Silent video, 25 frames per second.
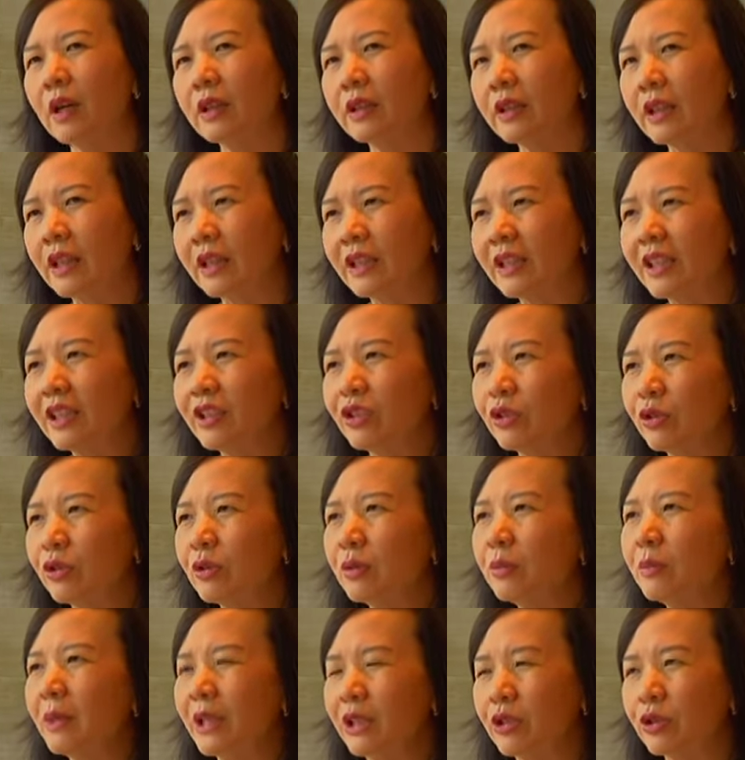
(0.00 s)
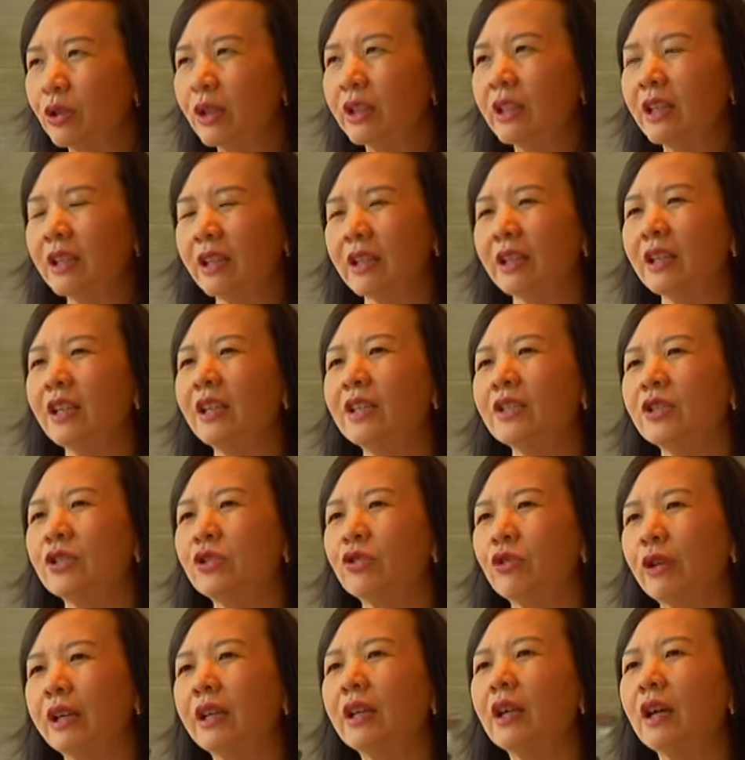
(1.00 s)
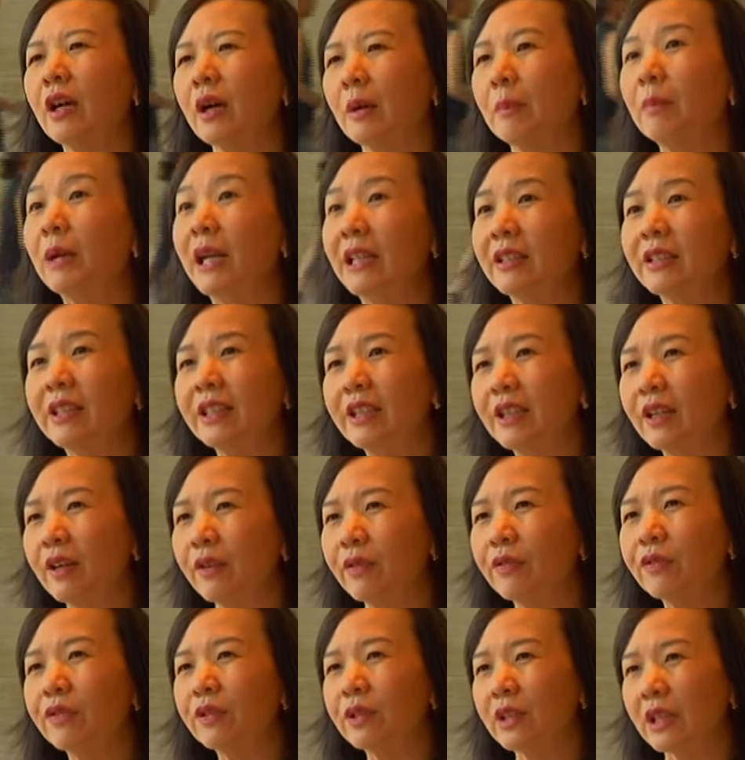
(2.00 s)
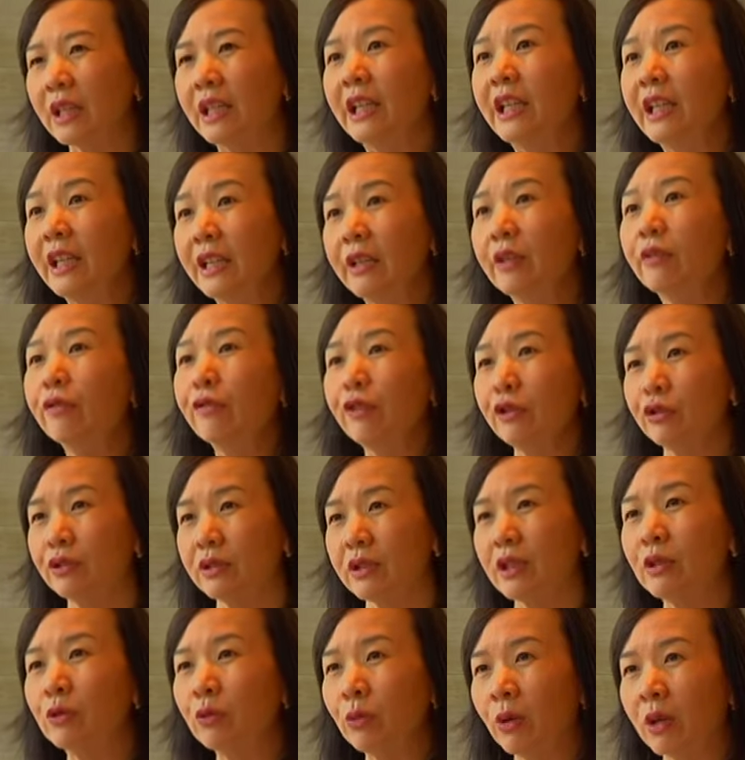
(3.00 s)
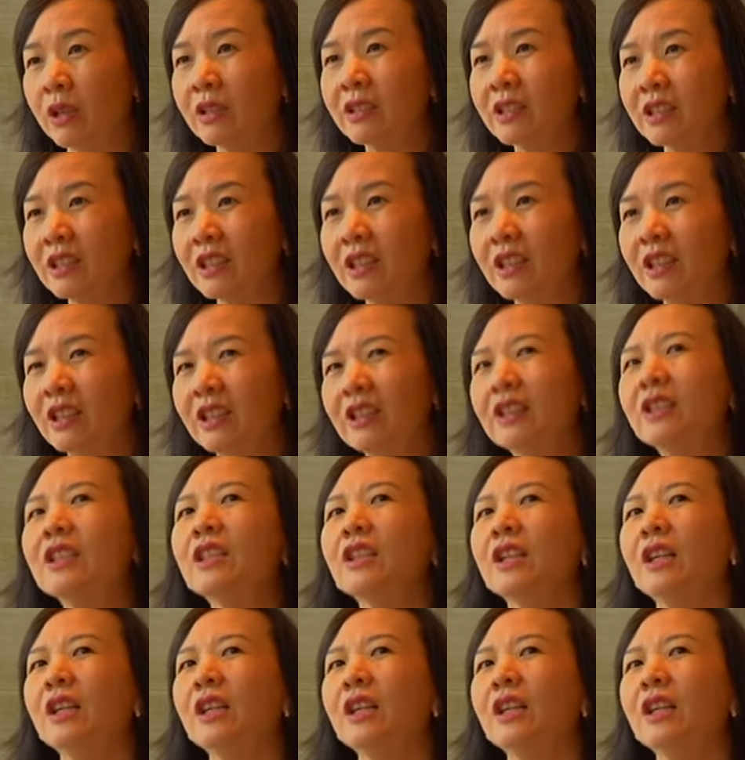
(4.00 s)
They need to make sure that the kids drink plenty of clean, filtered water.